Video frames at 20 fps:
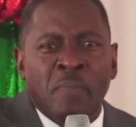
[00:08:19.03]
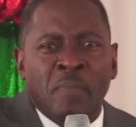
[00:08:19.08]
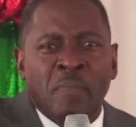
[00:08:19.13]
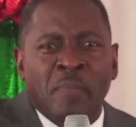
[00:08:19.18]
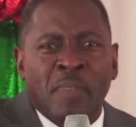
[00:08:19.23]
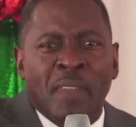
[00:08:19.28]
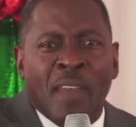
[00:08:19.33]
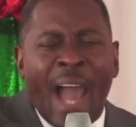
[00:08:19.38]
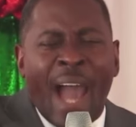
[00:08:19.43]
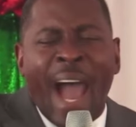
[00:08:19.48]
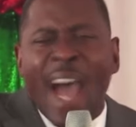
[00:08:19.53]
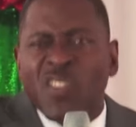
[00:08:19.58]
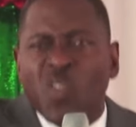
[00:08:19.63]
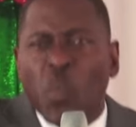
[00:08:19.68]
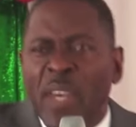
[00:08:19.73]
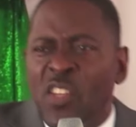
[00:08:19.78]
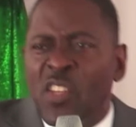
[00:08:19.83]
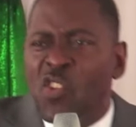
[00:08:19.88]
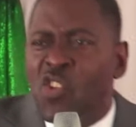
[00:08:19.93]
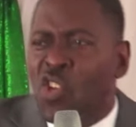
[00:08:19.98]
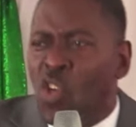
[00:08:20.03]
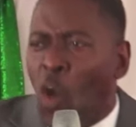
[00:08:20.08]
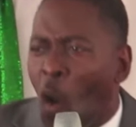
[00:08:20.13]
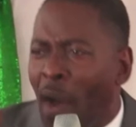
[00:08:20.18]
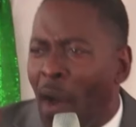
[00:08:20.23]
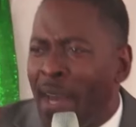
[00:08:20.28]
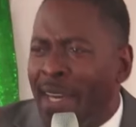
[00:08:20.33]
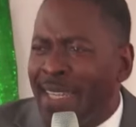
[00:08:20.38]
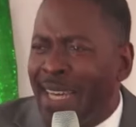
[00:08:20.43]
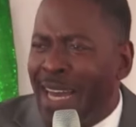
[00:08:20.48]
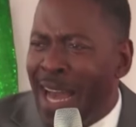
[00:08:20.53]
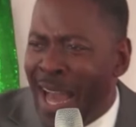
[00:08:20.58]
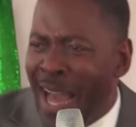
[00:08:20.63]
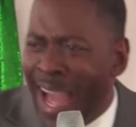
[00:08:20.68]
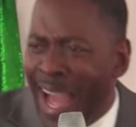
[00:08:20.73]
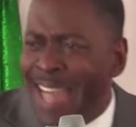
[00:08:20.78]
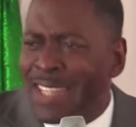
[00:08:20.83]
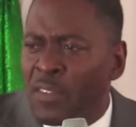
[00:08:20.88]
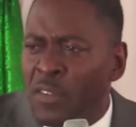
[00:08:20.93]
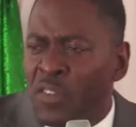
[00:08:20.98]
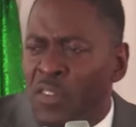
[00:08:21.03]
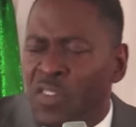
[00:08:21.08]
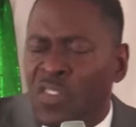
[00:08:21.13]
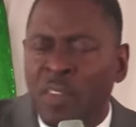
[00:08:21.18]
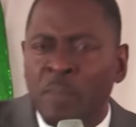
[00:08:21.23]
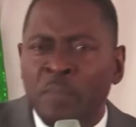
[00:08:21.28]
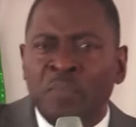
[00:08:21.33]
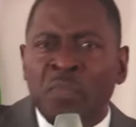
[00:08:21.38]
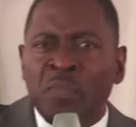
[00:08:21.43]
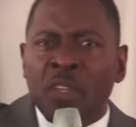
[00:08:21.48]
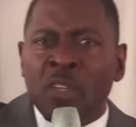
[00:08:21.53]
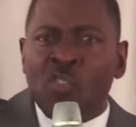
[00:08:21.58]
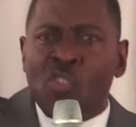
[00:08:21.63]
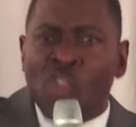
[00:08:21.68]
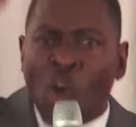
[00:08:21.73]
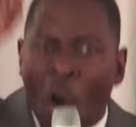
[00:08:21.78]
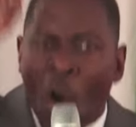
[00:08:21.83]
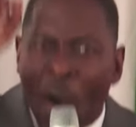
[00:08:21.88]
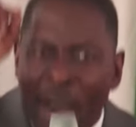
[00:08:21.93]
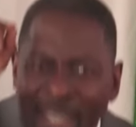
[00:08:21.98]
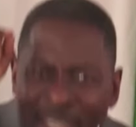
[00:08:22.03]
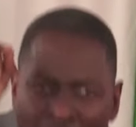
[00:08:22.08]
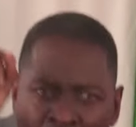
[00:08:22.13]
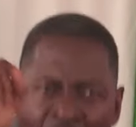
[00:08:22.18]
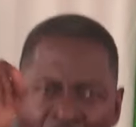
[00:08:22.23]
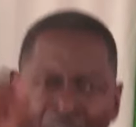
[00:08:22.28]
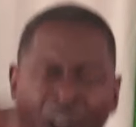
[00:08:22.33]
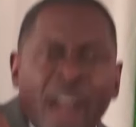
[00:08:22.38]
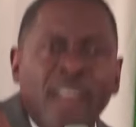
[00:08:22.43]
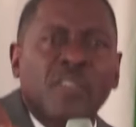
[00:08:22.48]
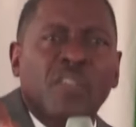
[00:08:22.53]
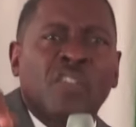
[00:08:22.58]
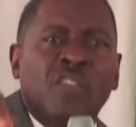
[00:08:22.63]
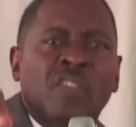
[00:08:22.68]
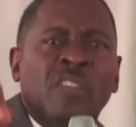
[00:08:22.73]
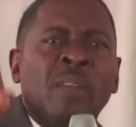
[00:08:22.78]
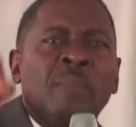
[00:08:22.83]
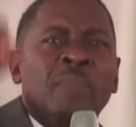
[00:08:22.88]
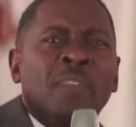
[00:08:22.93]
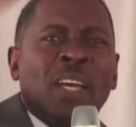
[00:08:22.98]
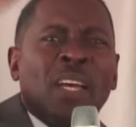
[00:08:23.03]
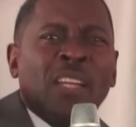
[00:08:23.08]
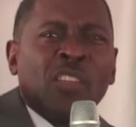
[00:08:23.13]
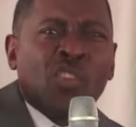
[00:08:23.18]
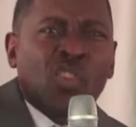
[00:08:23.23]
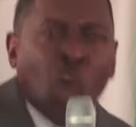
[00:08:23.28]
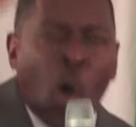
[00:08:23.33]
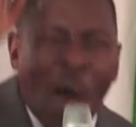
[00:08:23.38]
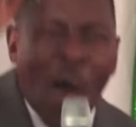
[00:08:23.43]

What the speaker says: As we join hands, join hearts, join